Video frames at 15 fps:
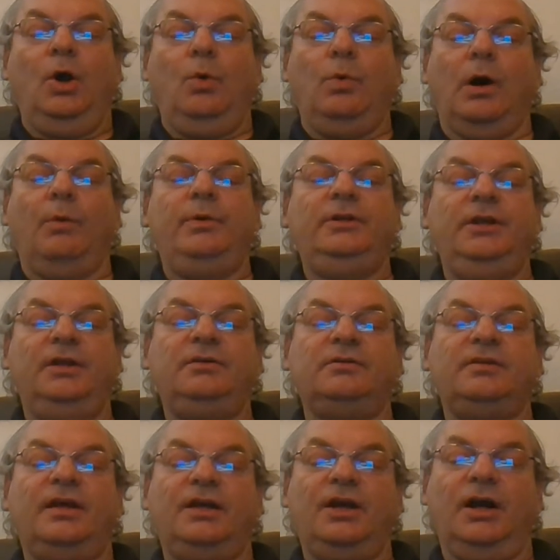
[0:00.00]
While we need to
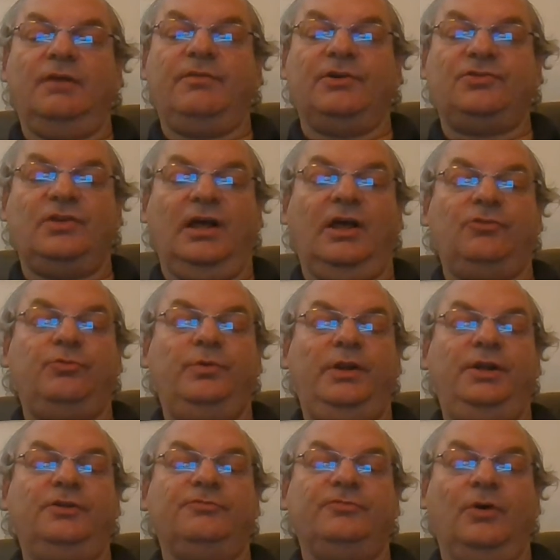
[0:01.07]
take care of ourselves, we
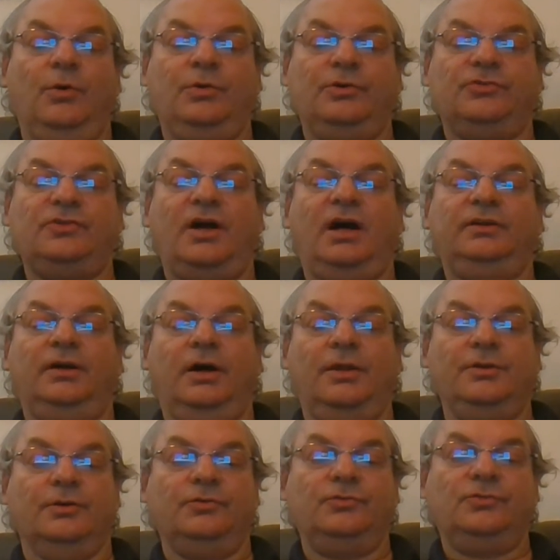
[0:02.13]
need to focus on
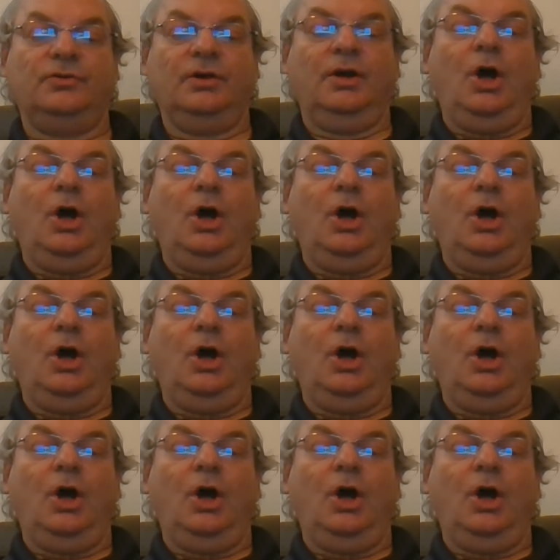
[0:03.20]
others.